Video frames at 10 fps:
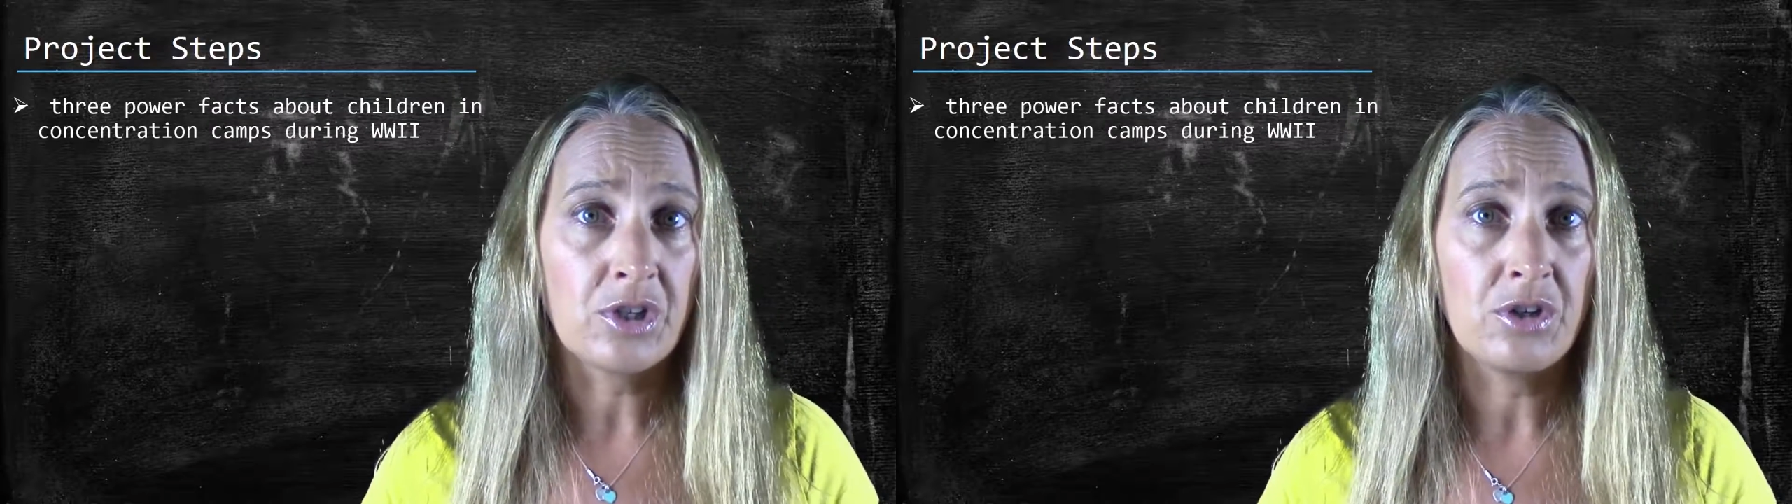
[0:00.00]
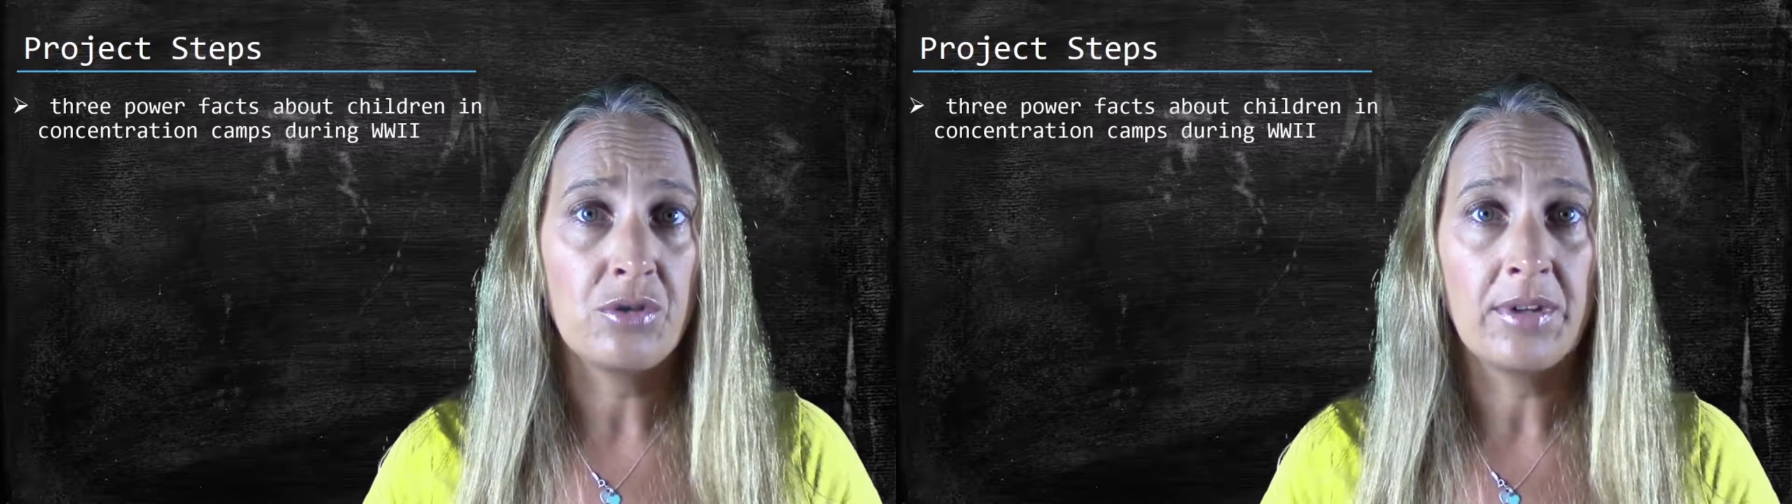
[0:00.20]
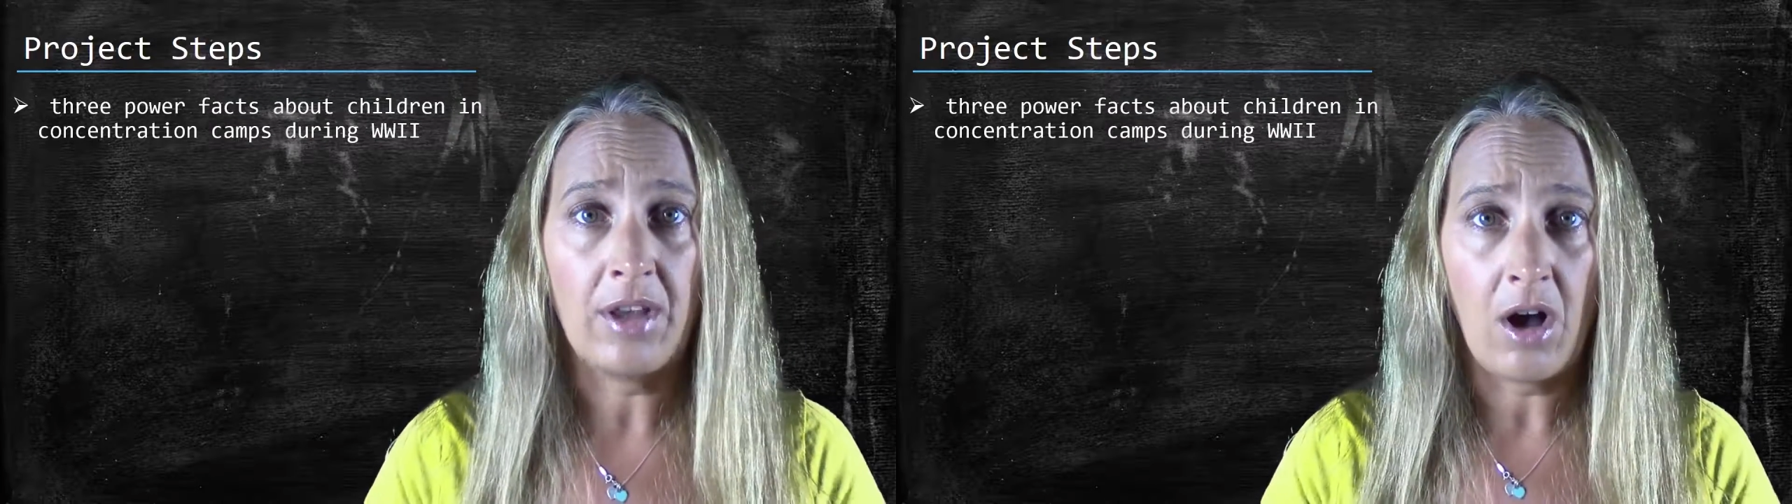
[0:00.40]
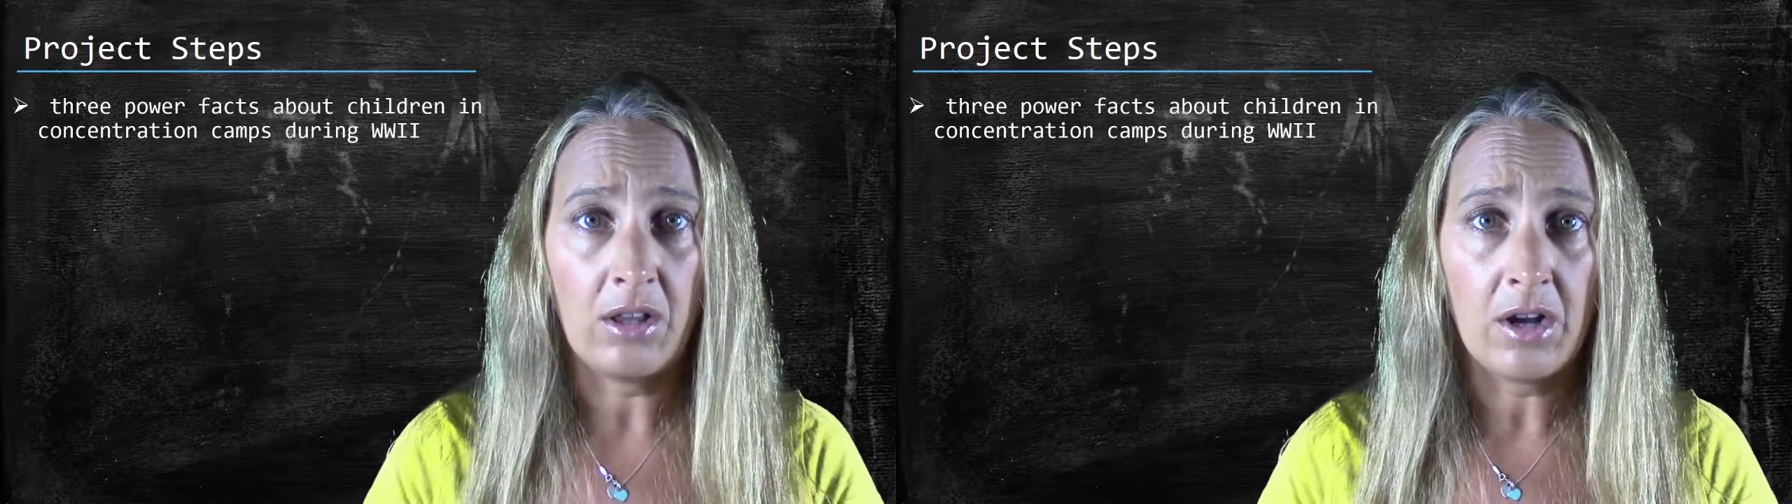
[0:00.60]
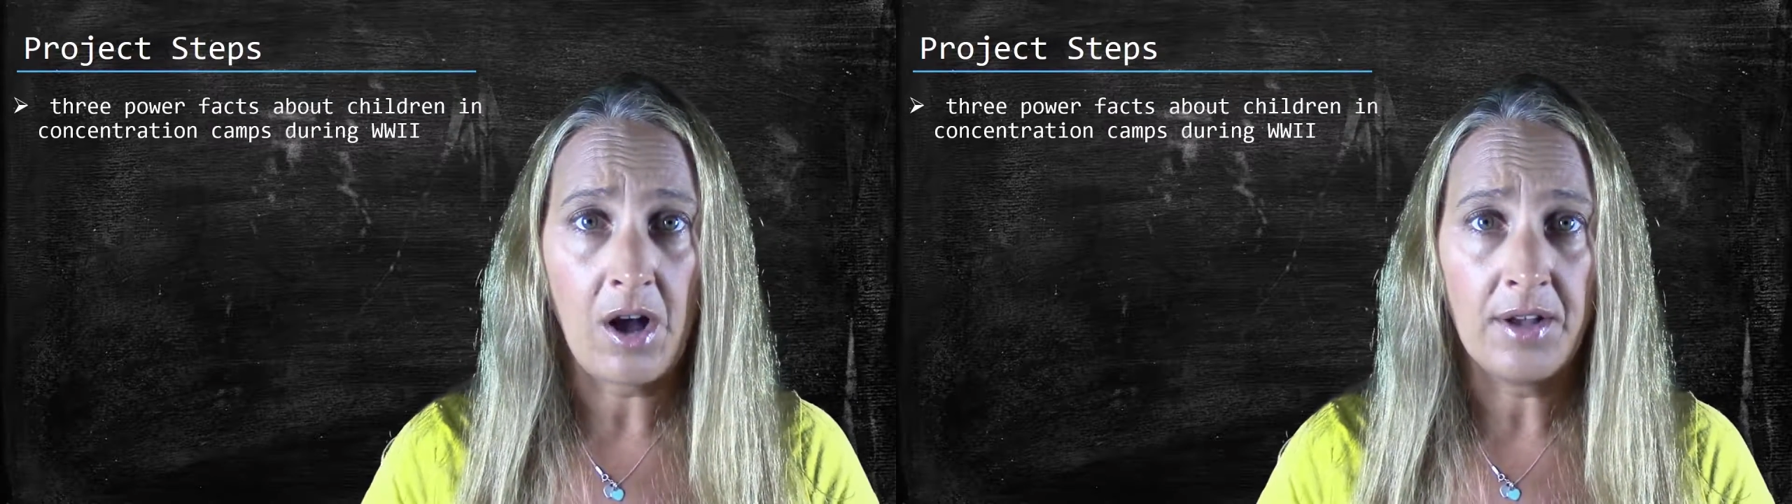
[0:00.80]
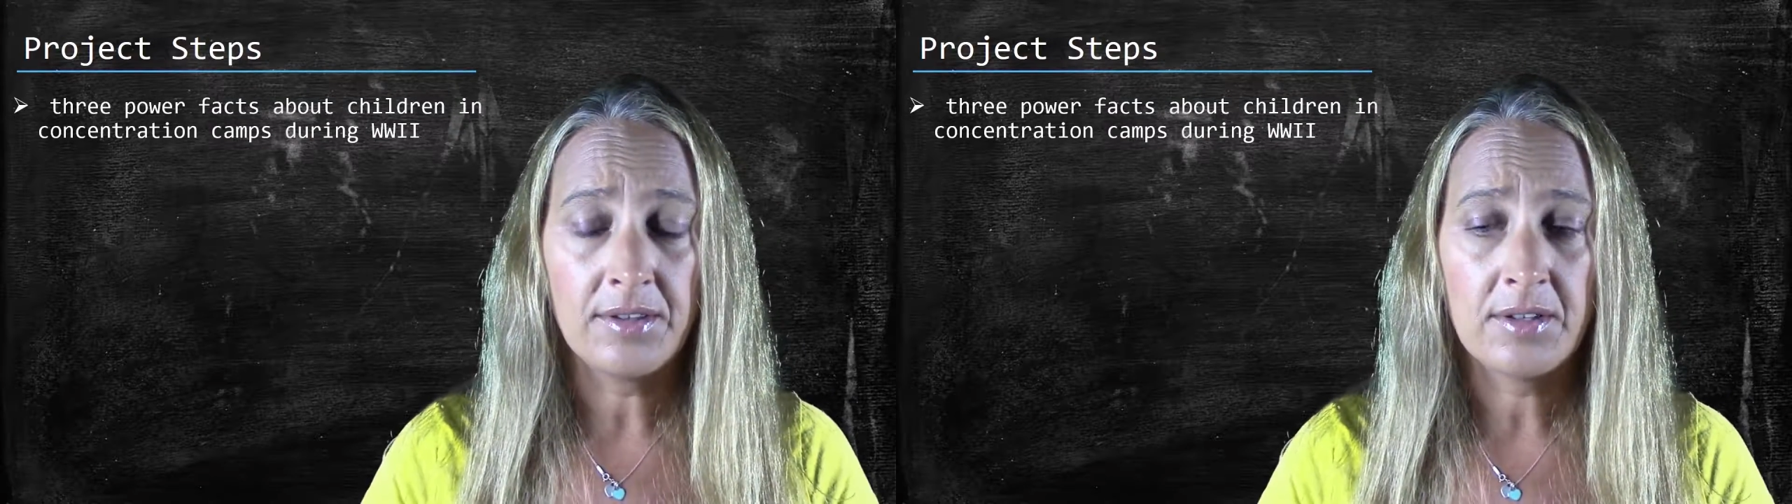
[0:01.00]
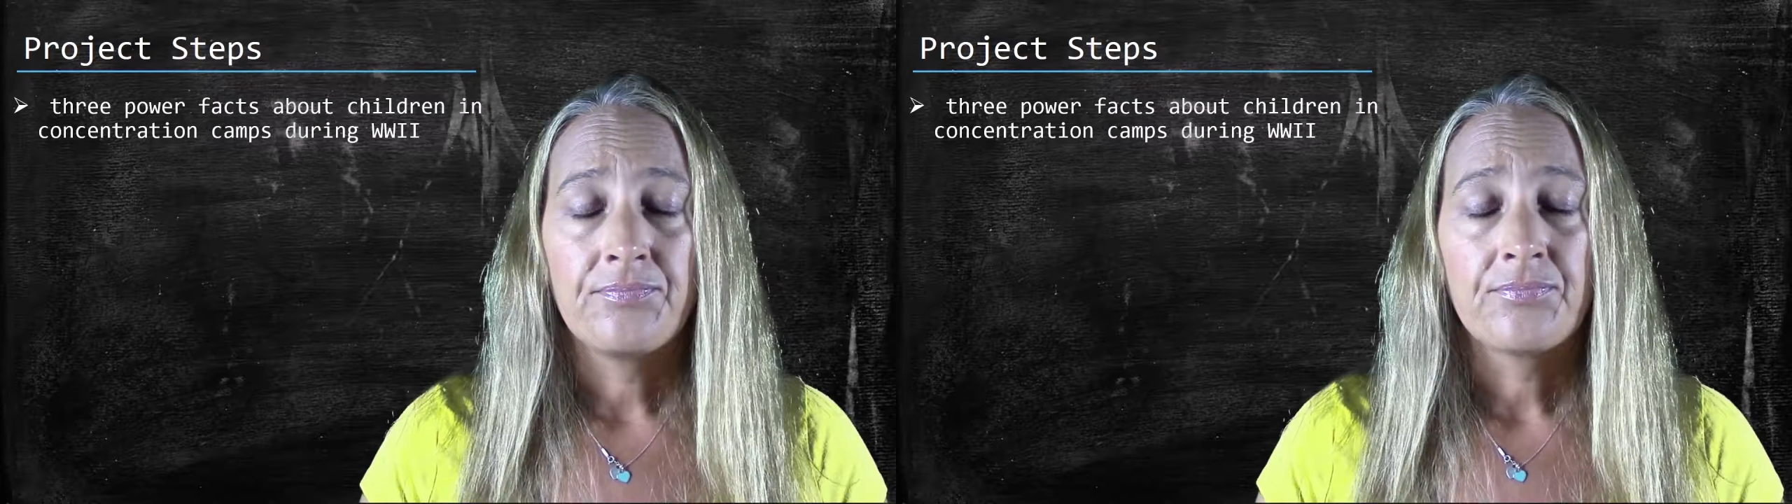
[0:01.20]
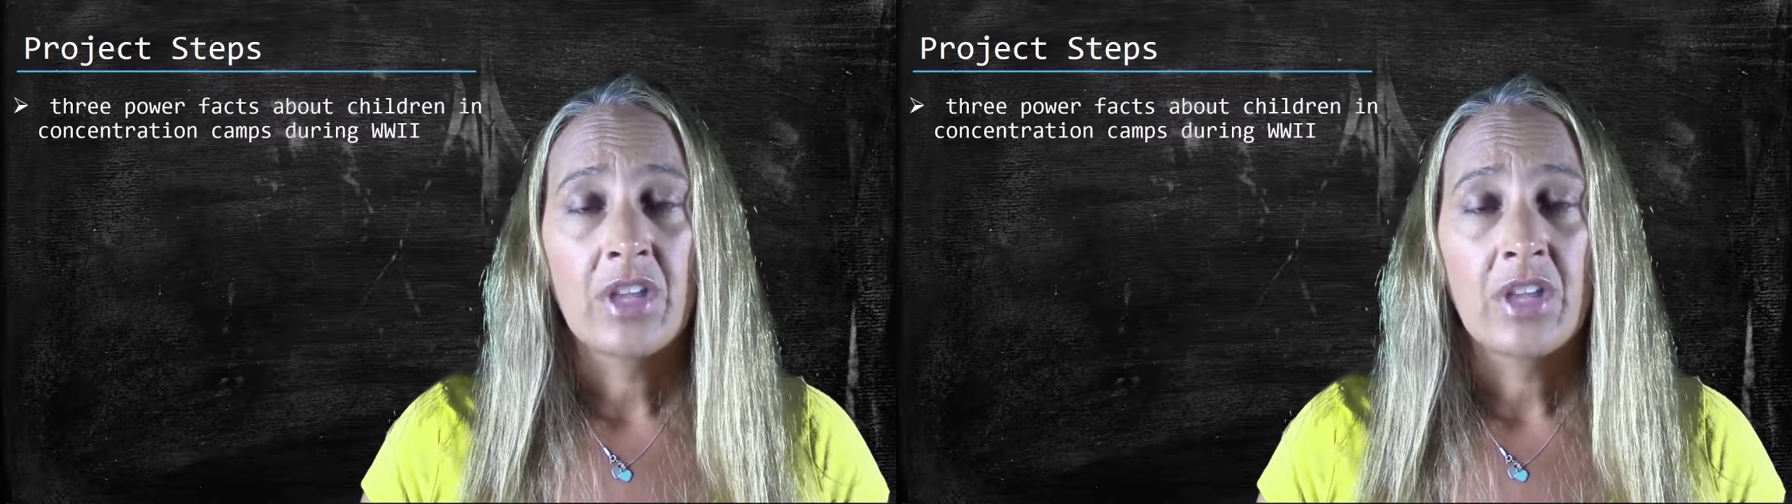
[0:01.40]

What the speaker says: II and the Holocaust.